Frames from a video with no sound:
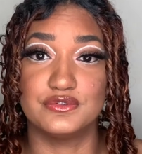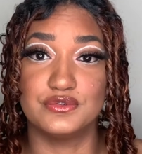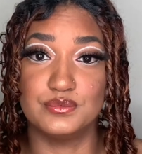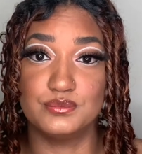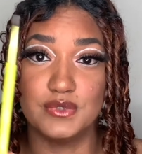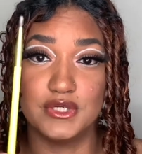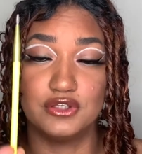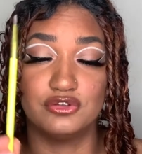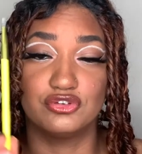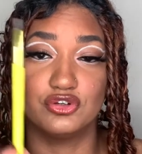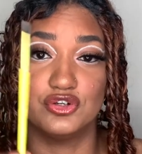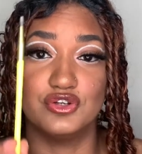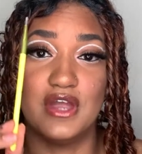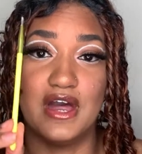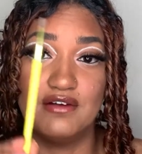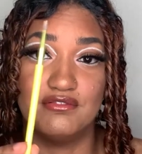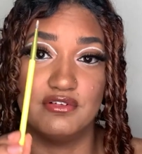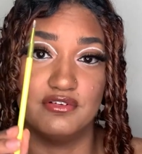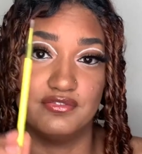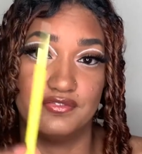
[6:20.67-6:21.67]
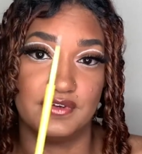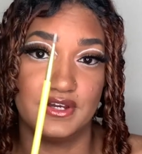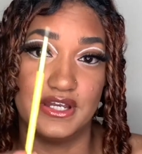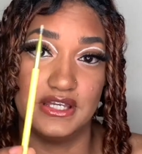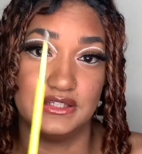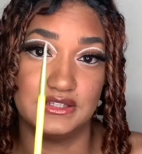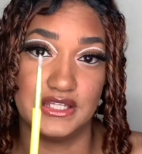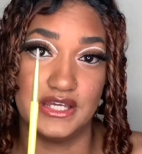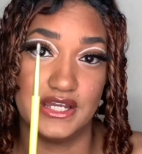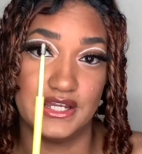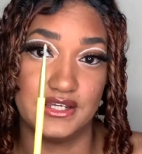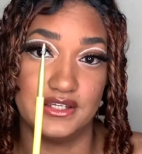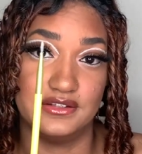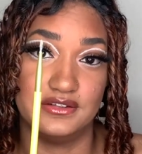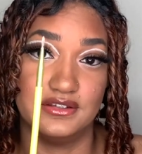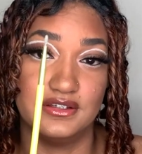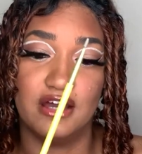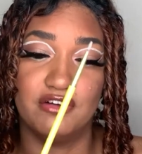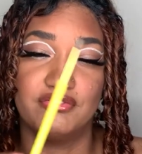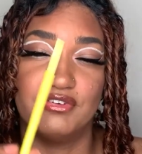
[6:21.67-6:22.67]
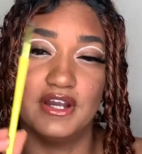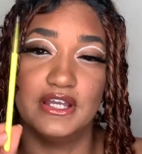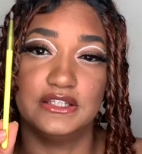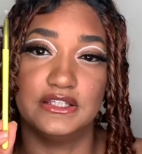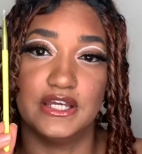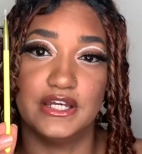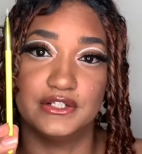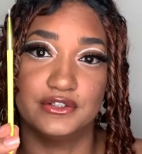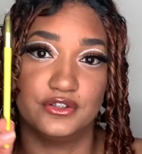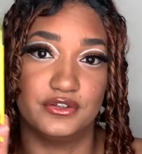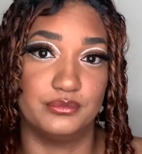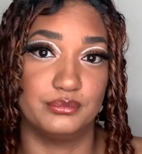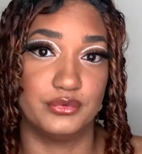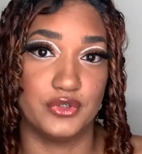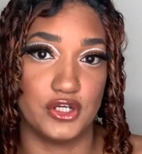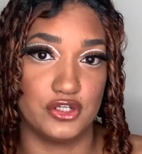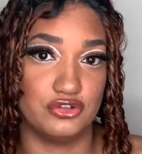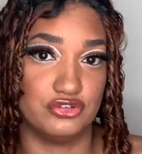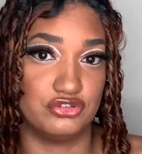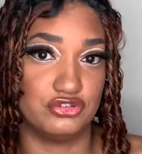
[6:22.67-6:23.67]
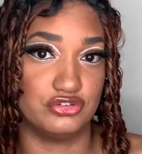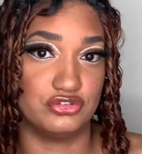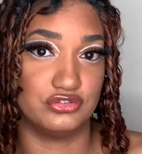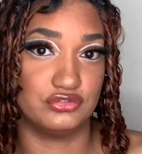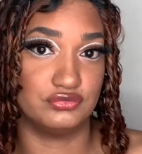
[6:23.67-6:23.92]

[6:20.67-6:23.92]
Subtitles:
to make sure you have a fine liner brush.